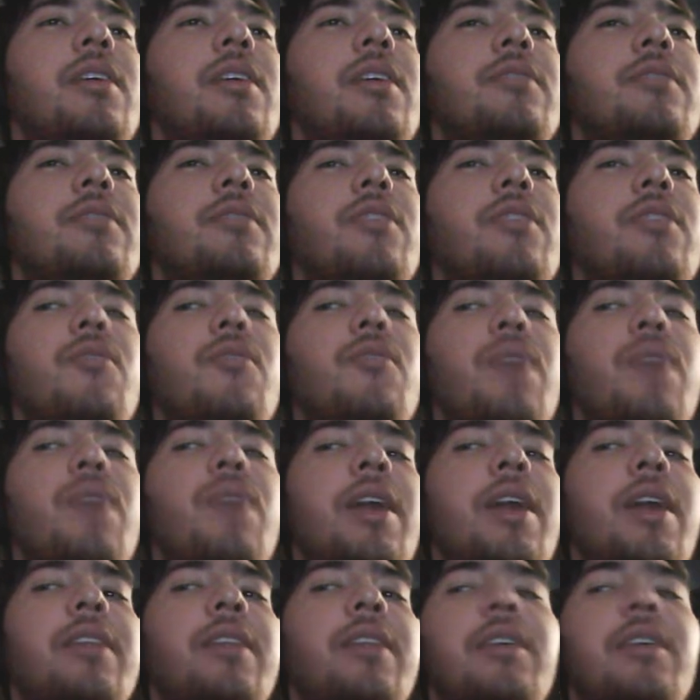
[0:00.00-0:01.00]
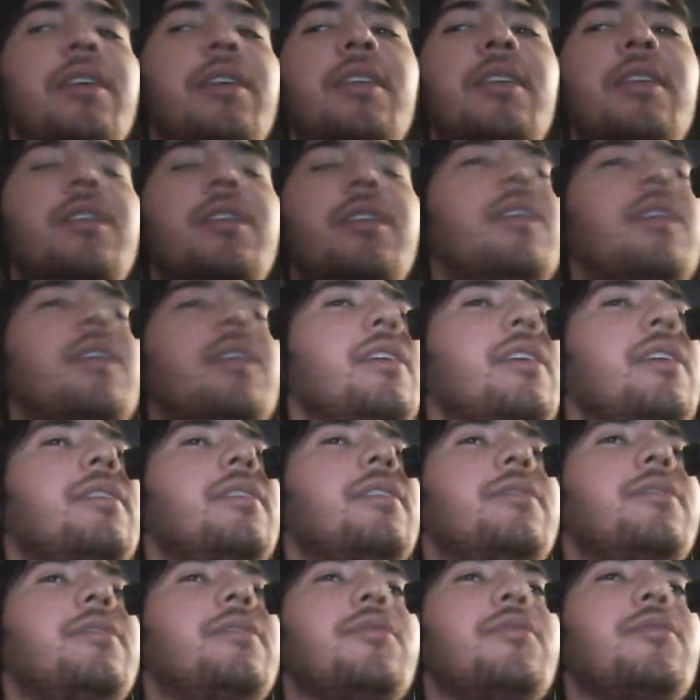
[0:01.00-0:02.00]
So what I did
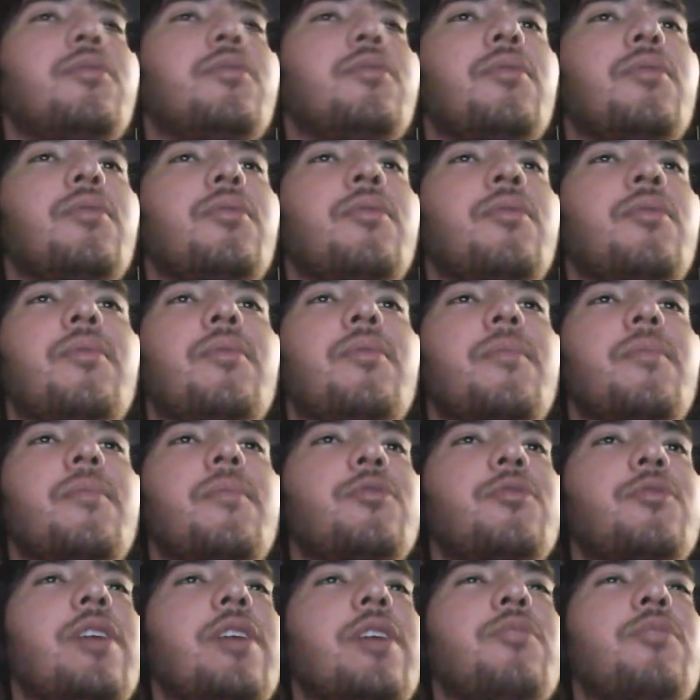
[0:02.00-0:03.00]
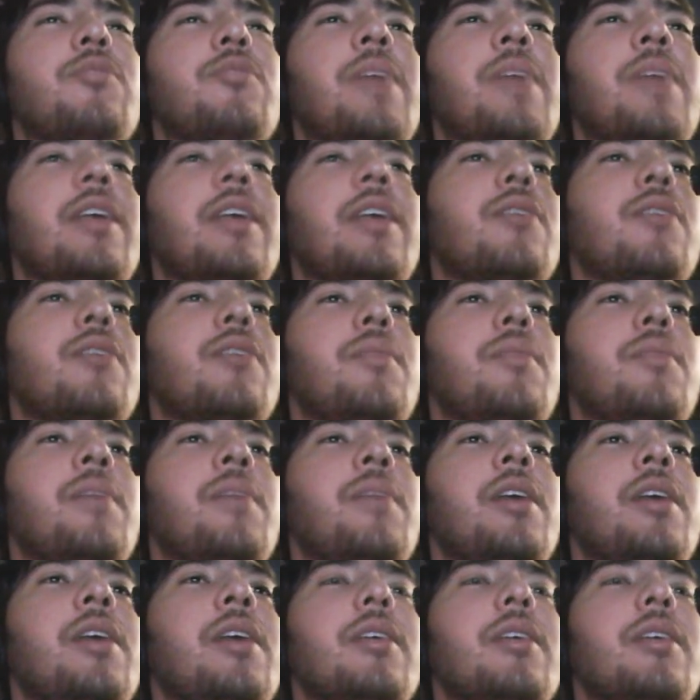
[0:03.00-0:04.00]
is to try to make a
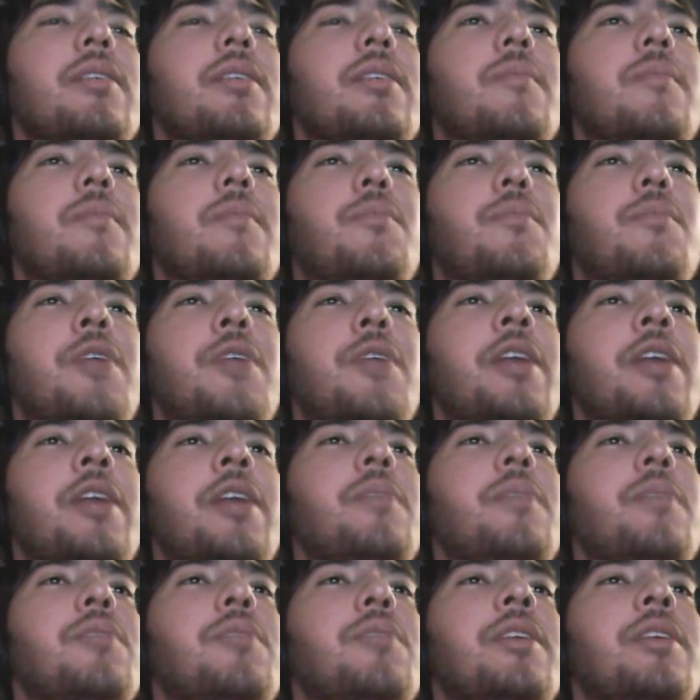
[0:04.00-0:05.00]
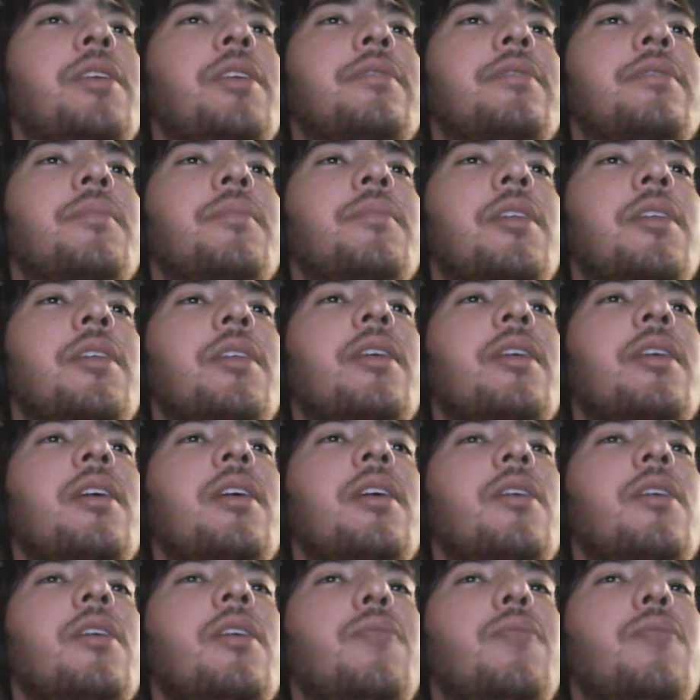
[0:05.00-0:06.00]
remake pretty similar
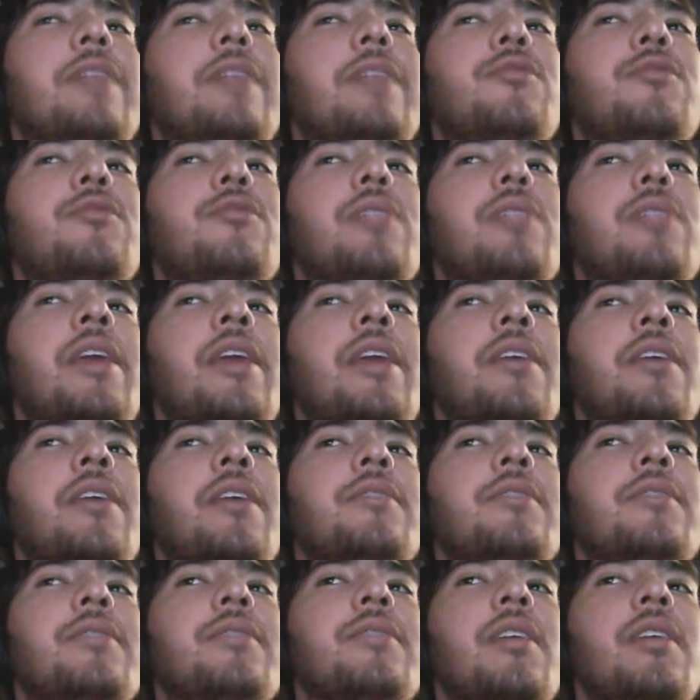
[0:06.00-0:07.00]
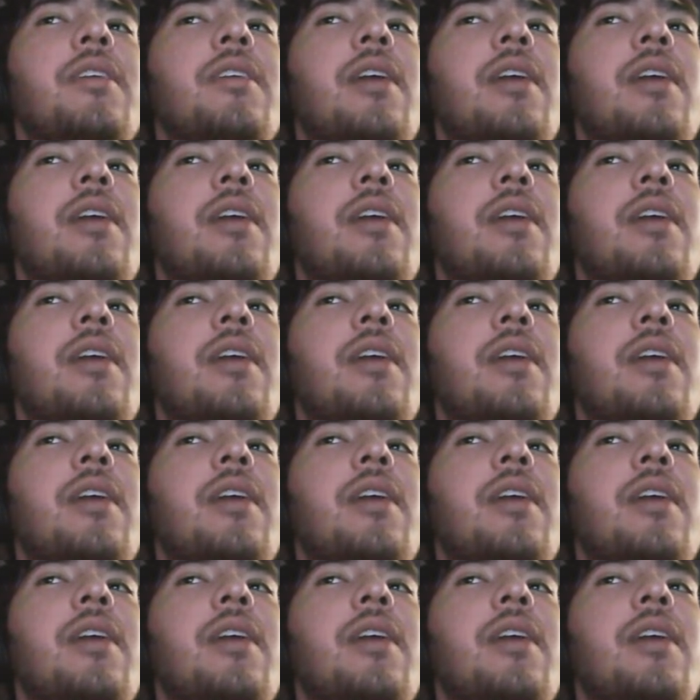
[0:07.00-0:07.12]
with two layers.